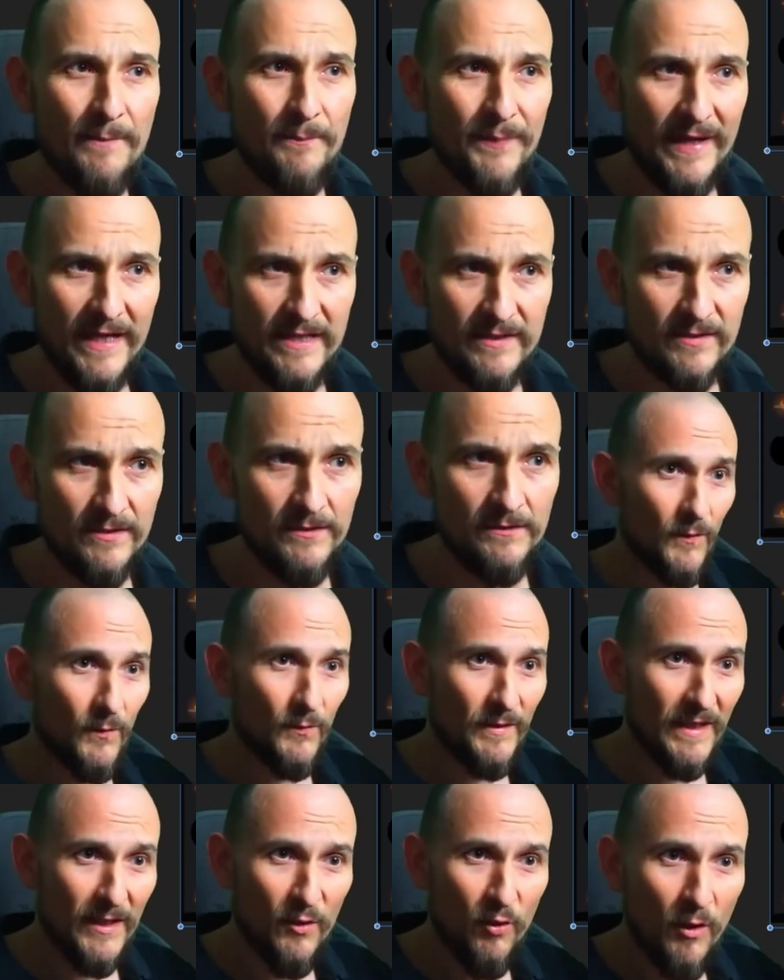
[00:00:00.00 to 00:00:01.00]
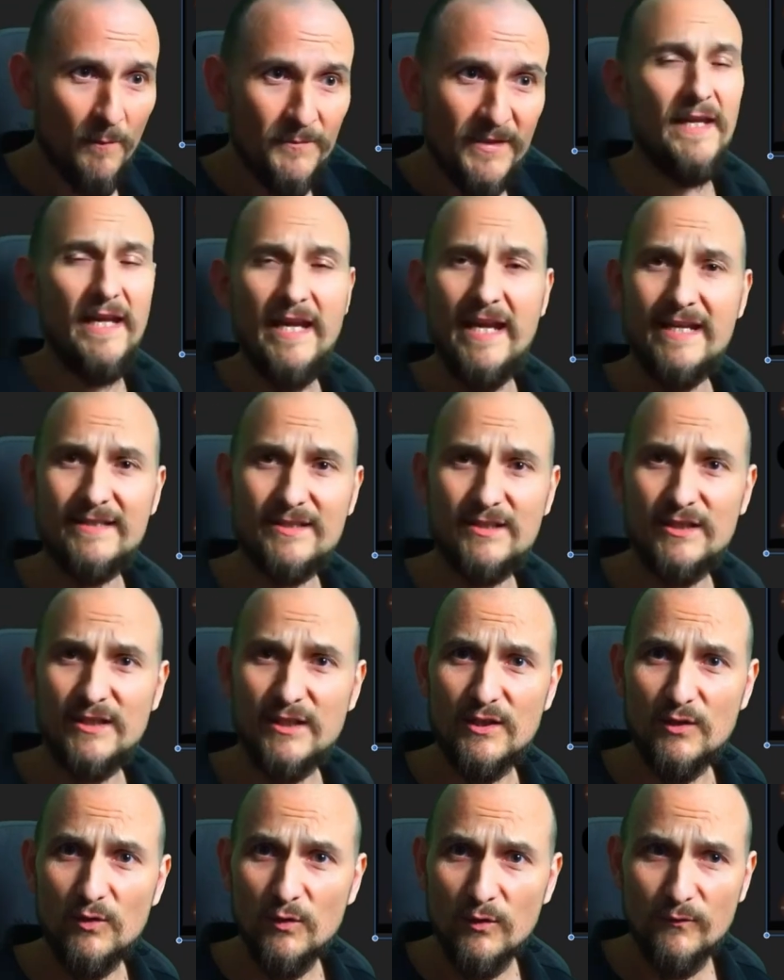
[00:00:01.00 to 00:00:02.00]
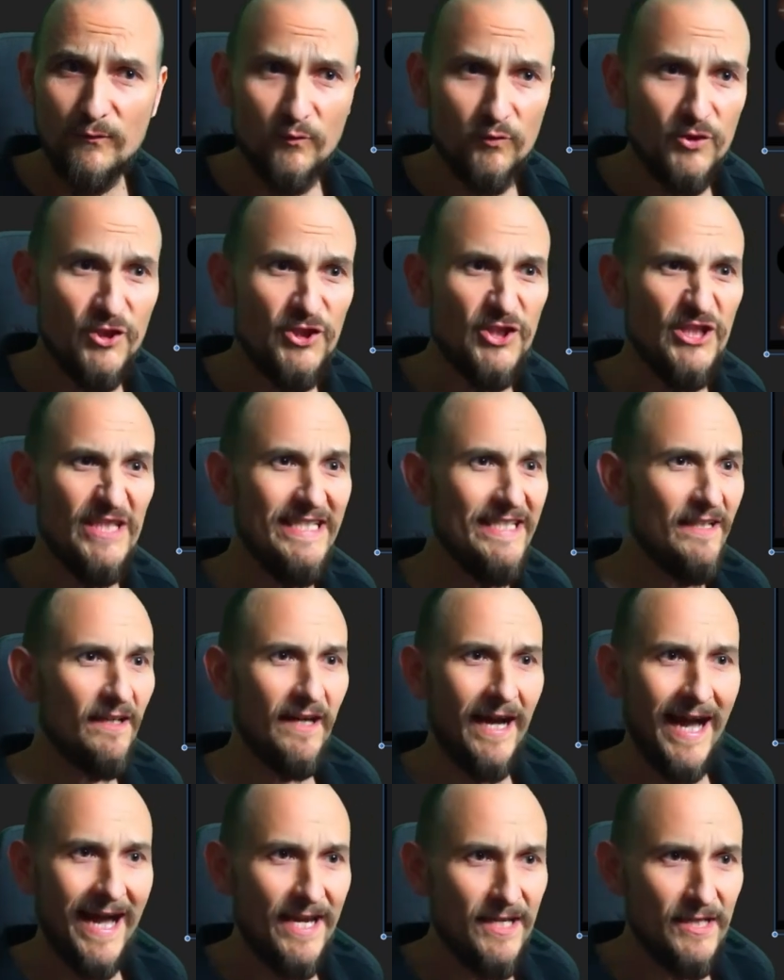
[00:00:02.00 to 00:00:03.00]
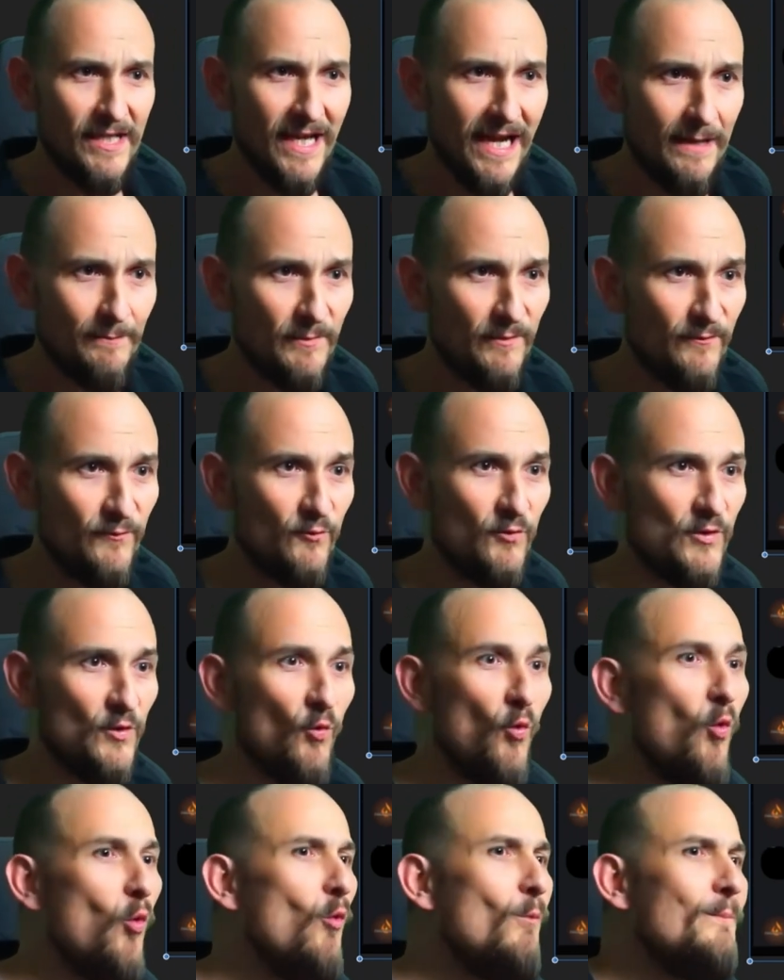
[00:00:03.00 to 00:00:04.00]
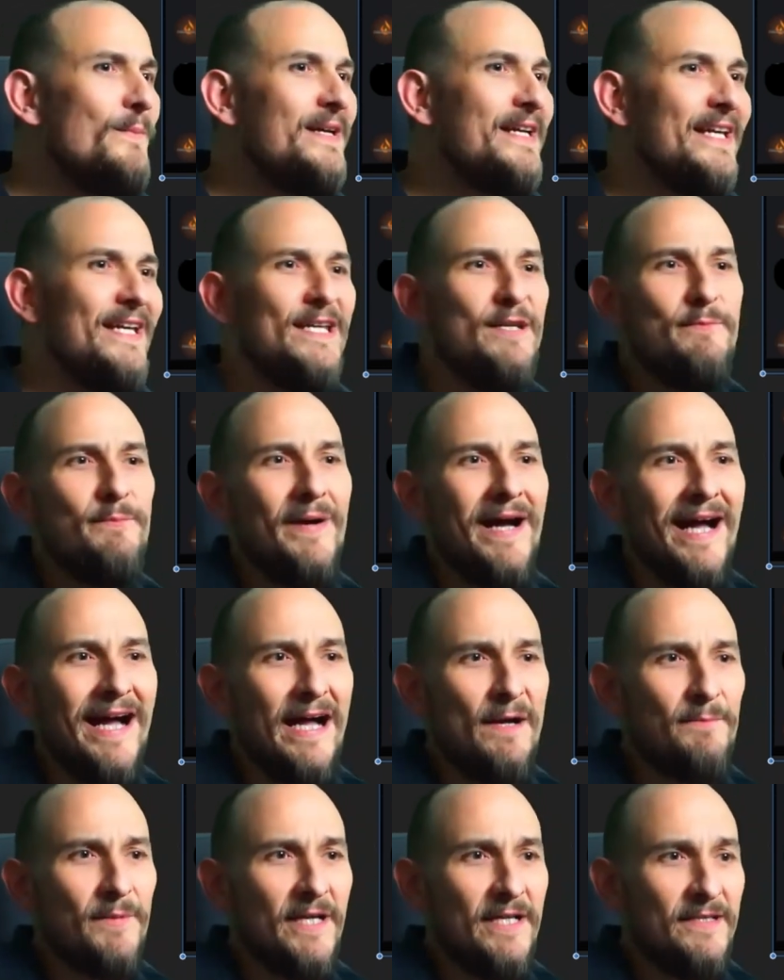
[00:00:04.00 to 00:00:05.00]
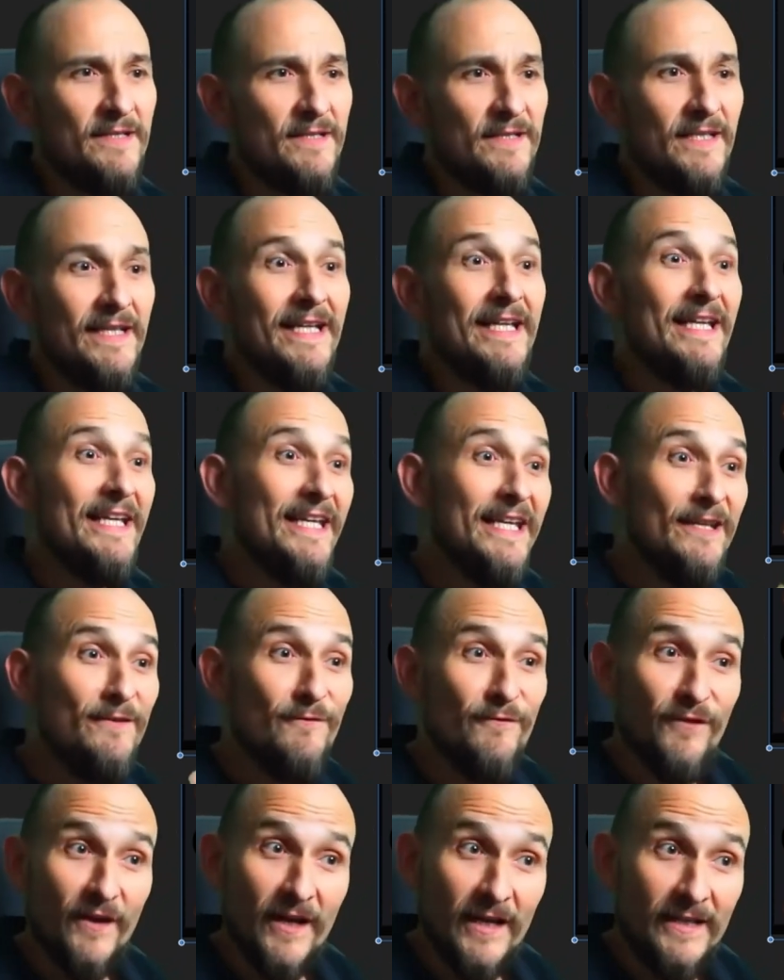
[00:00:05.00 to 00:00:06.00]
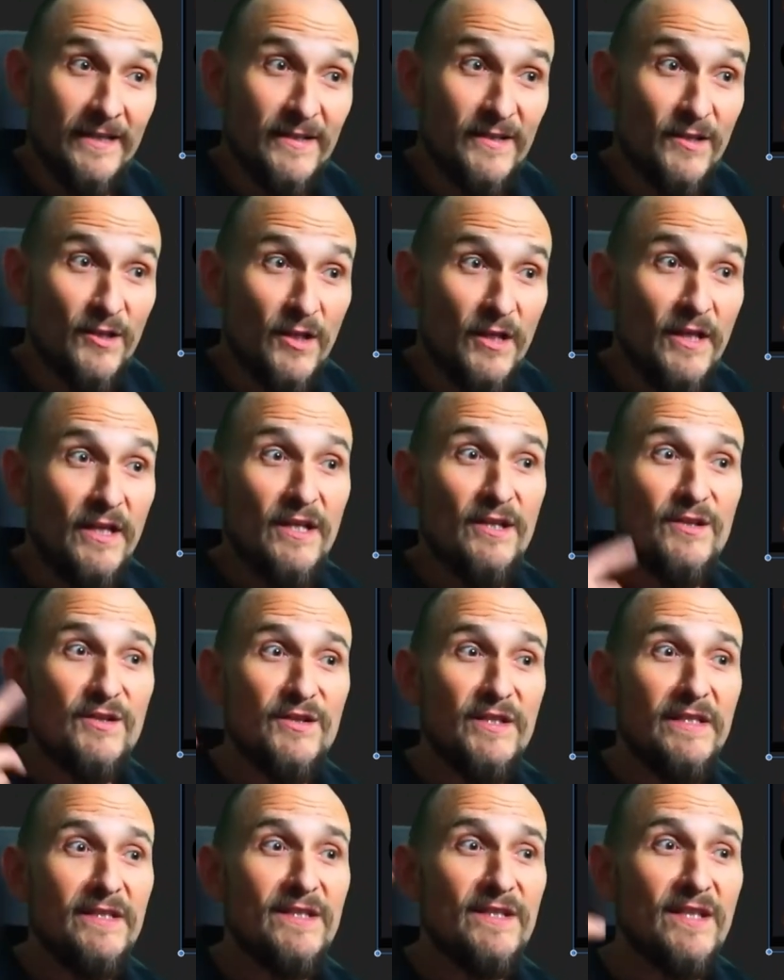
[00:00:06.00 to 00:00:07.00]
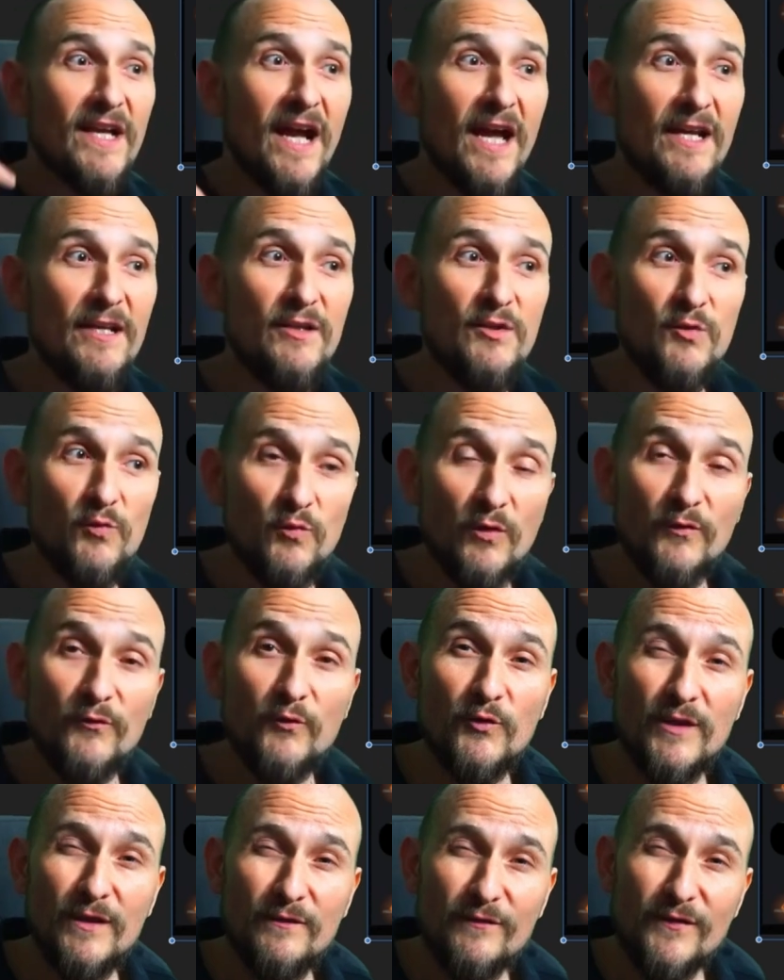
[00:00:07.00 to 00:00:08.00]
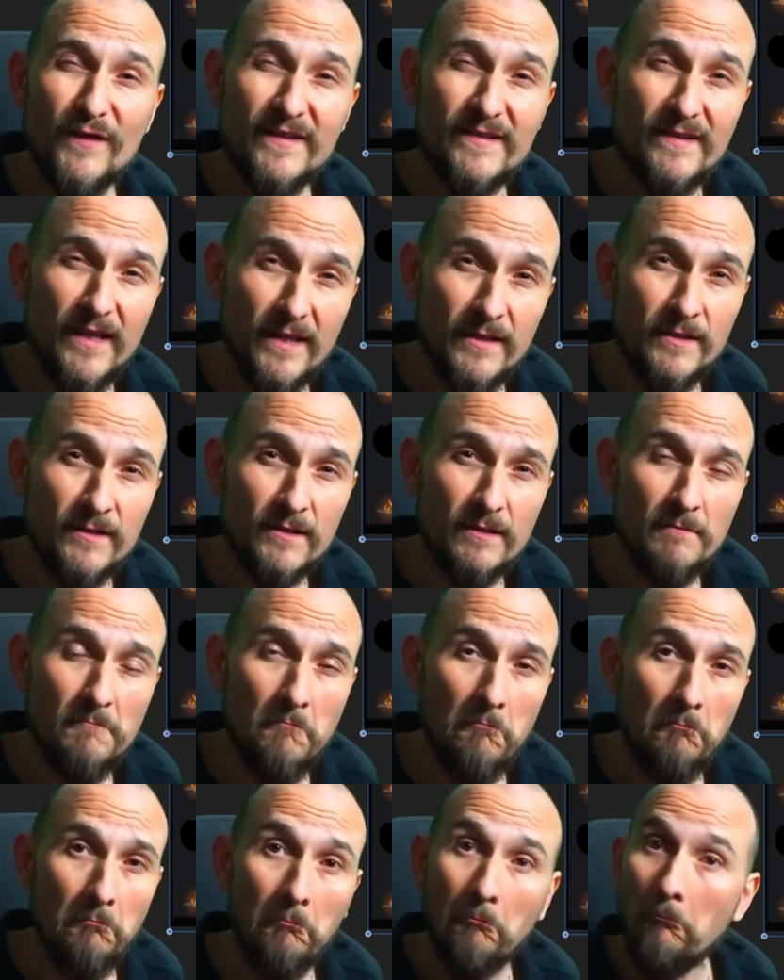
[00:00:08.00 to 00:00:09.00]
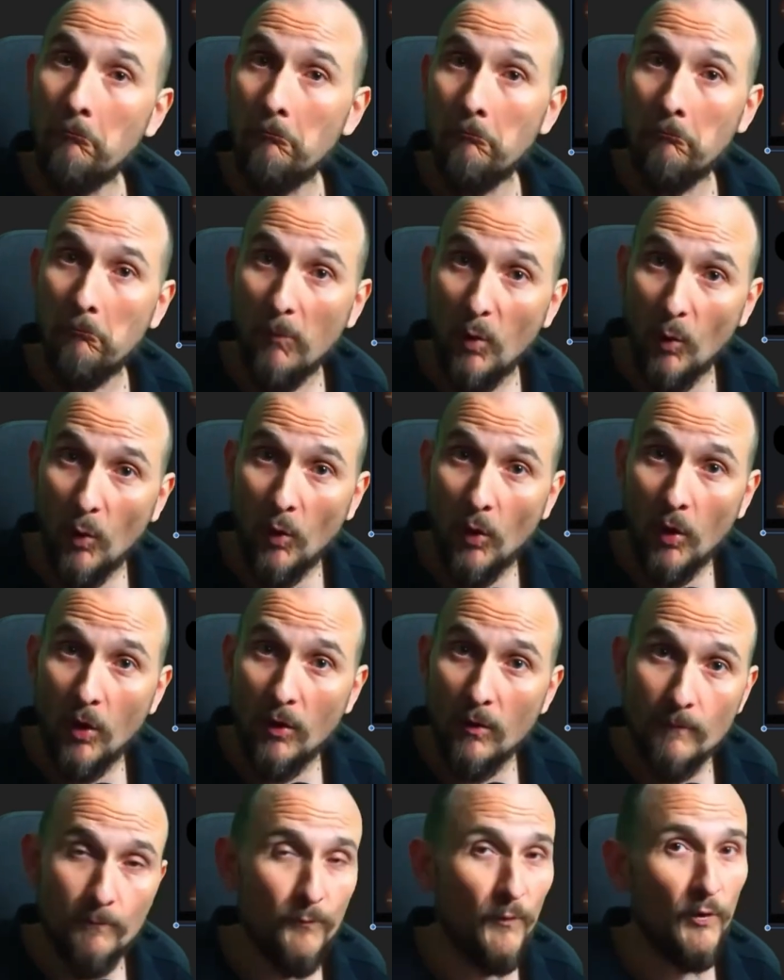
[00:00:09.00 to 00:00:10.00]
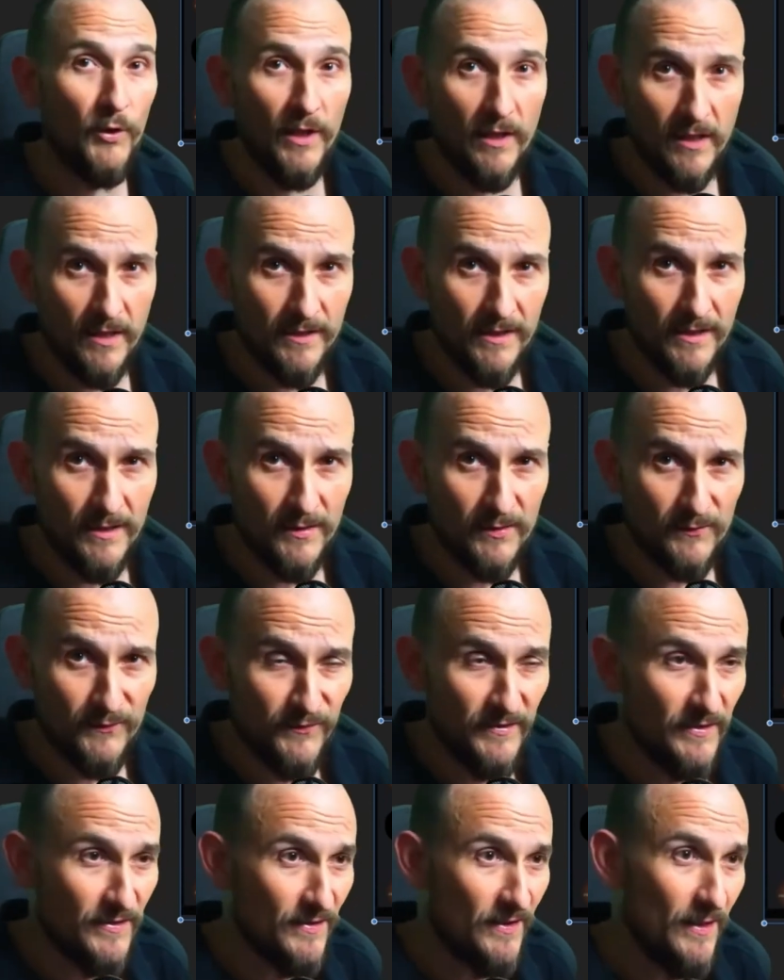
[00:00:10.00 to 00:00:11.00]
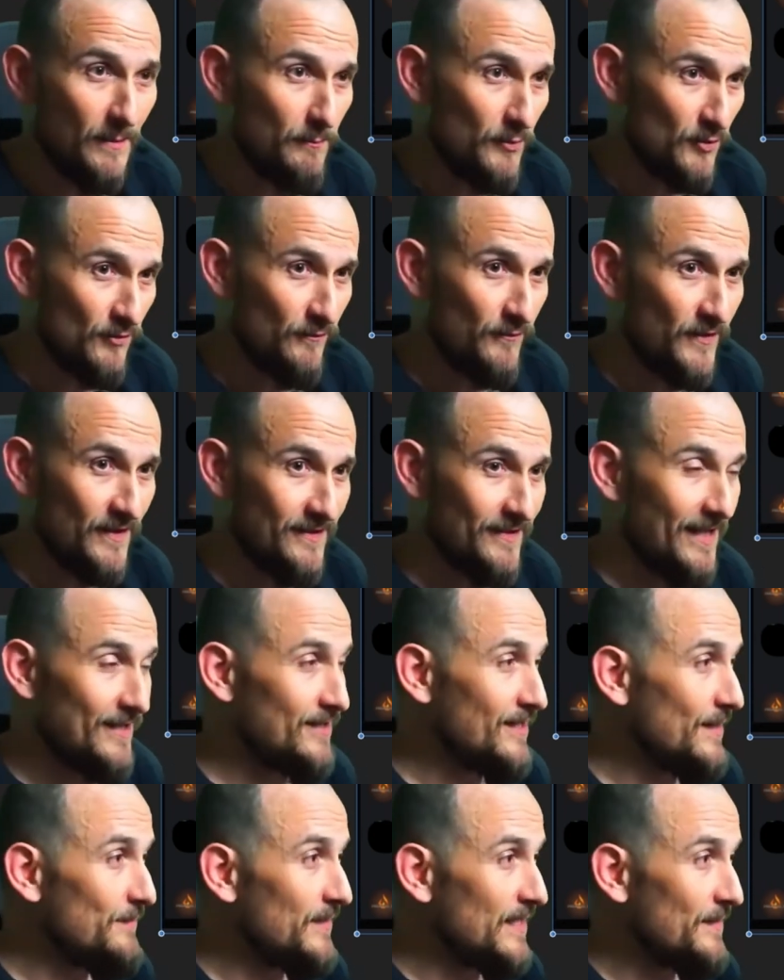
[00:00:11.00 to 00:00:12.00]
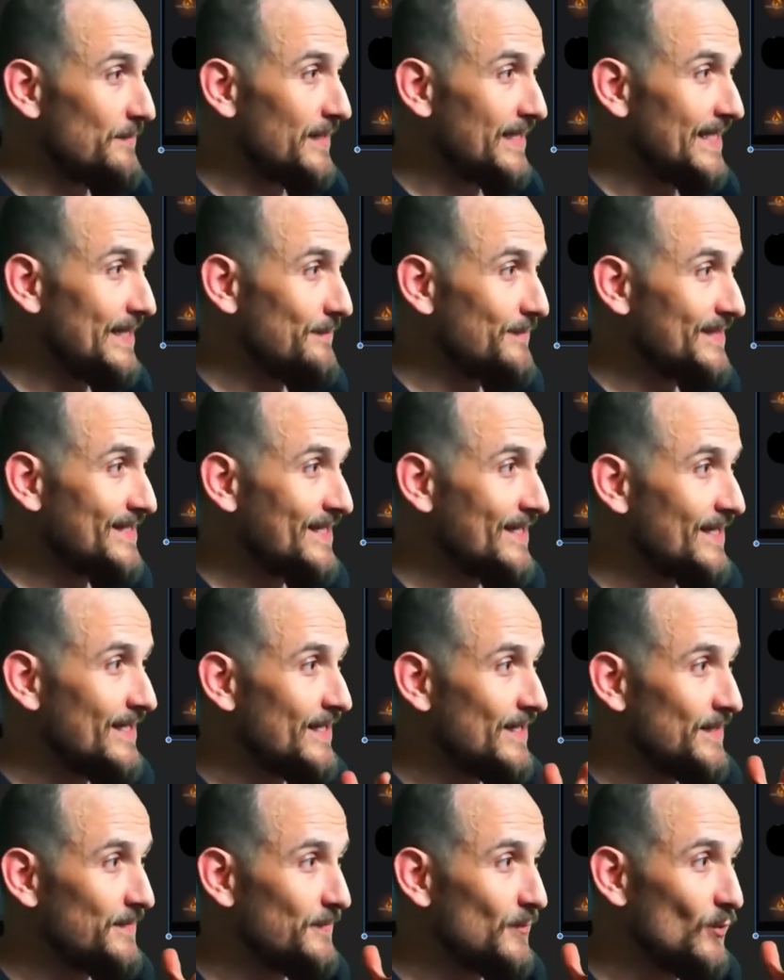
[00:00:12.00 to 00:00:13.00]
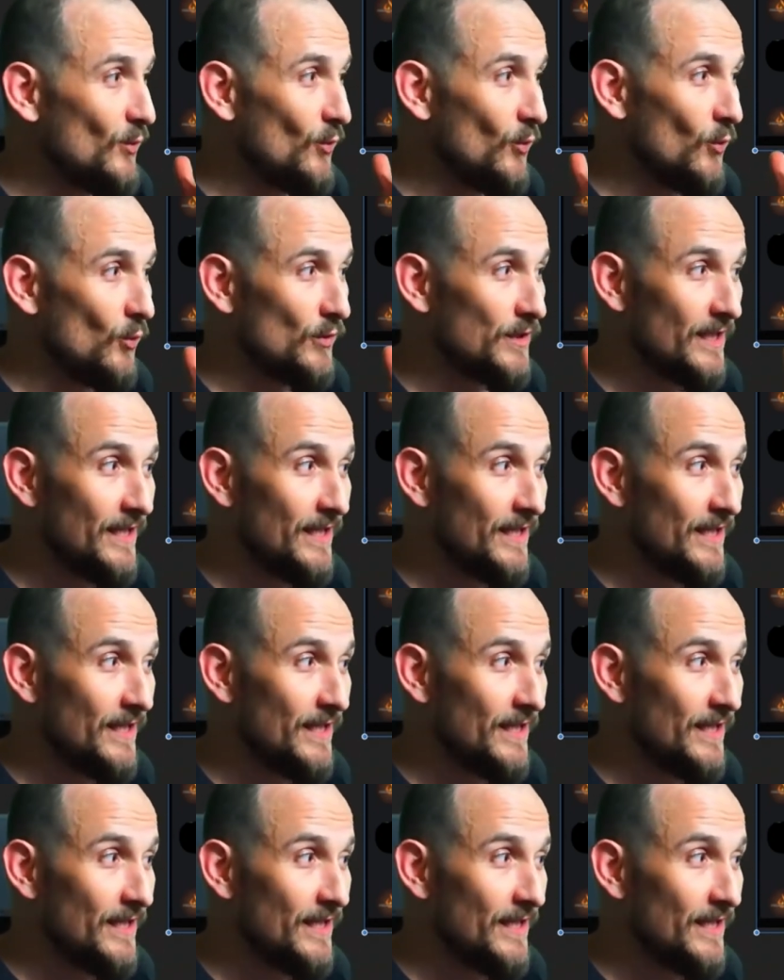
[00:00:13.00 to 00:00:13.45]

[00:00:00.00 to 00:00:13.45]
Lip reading: And then it's, congratulations, your information has been successfully processed. Note, you only pay for the shipping. Oh well, can't be that much, right? It's just shipping. You can pay that real quick.